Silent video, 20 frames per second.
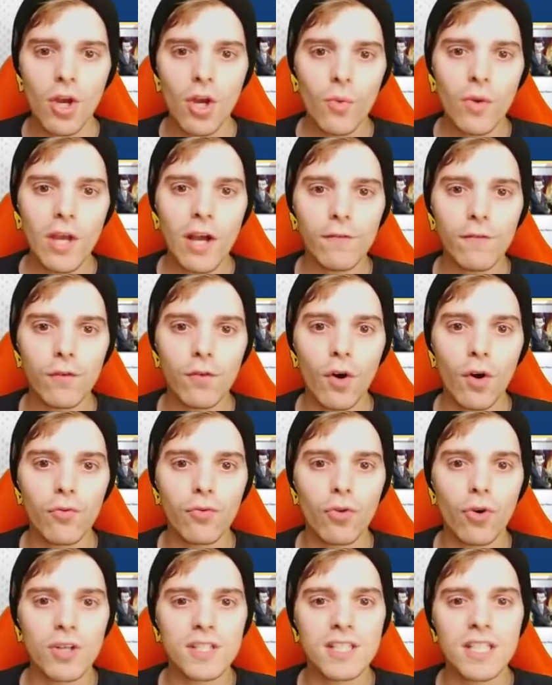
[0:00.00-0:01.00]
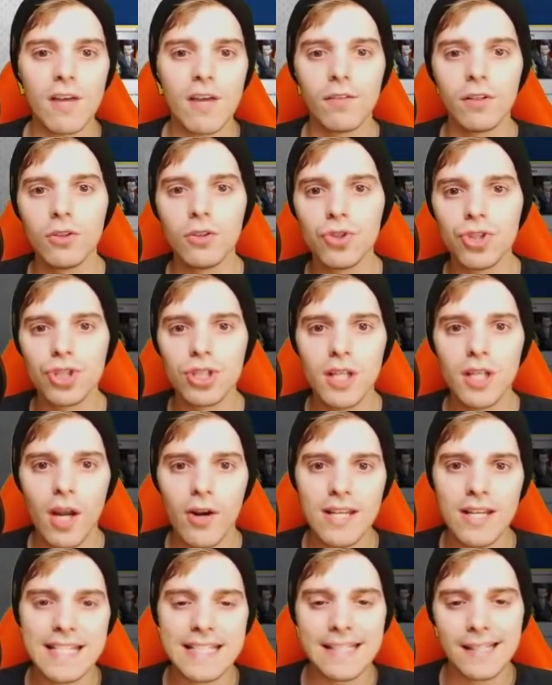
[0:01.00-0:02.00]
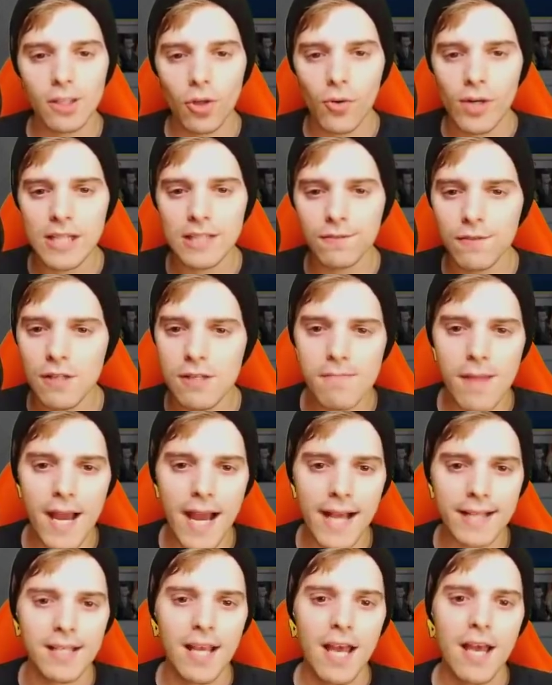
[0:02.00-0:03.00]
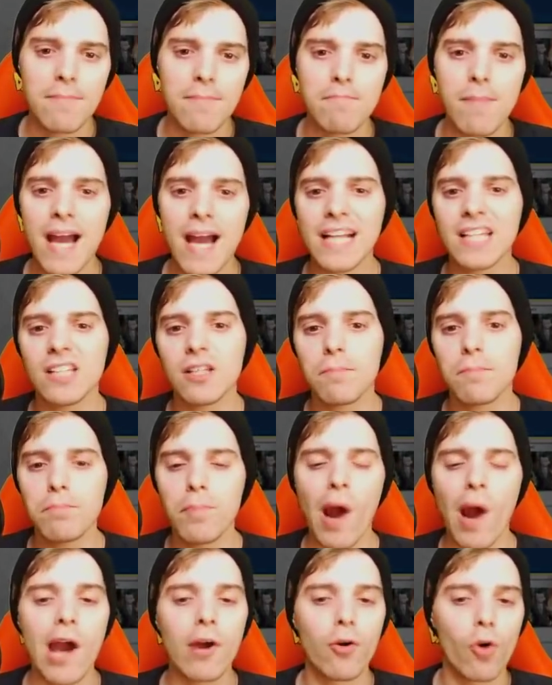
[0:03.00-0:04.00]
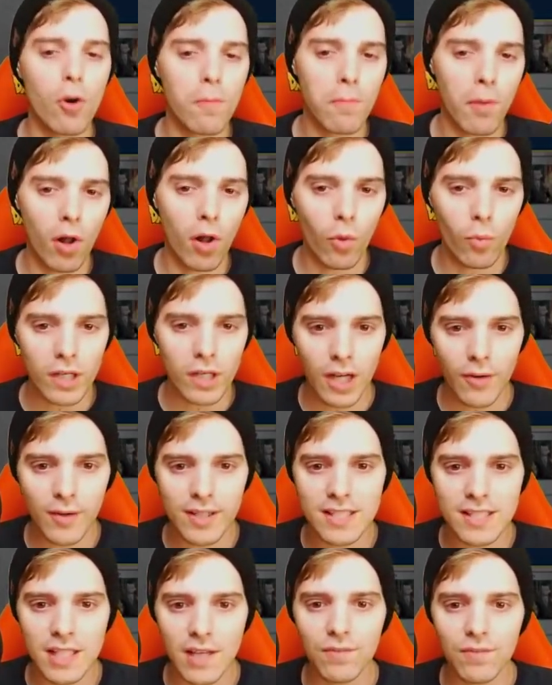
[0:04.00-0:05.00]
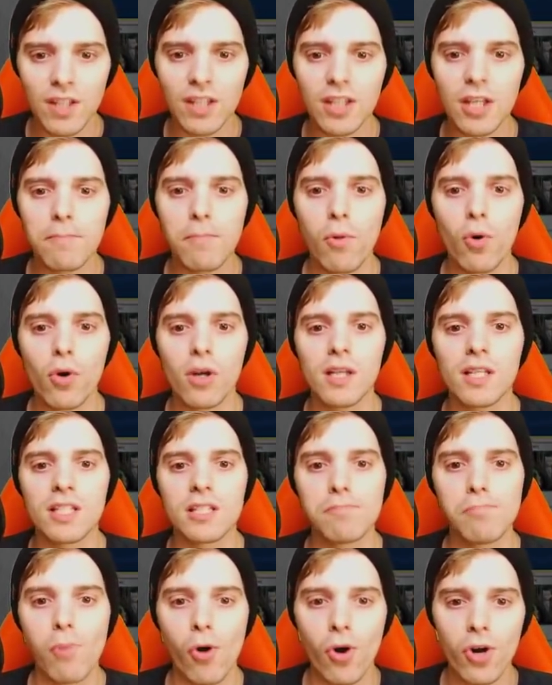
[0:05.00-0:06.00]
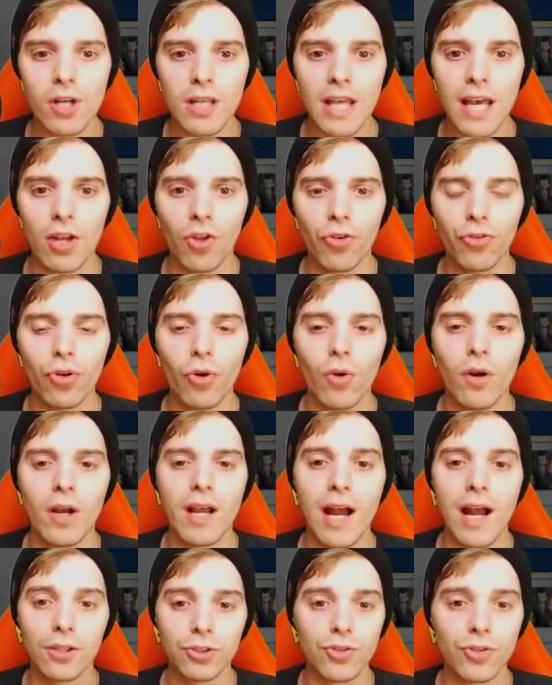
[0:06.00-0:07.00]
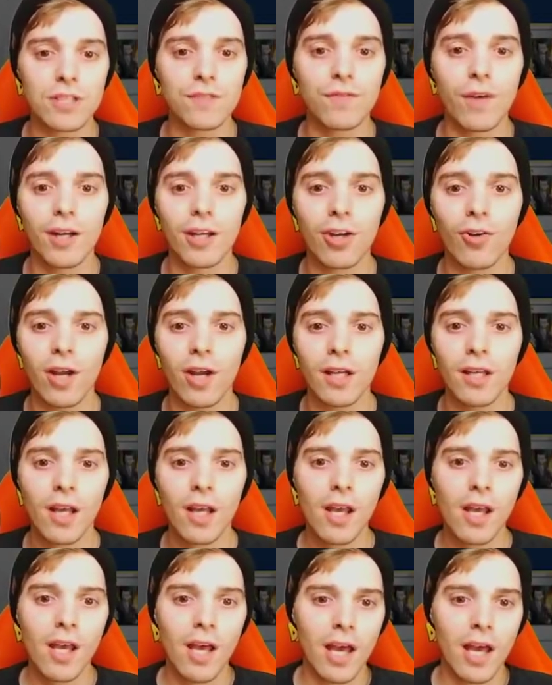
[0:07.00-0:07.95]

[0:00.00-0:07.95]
We have, of course, the evolution here, the Cinderace VMAX, Max Pyro Ball, 170, and the opponent is burned, and also Counter is very great.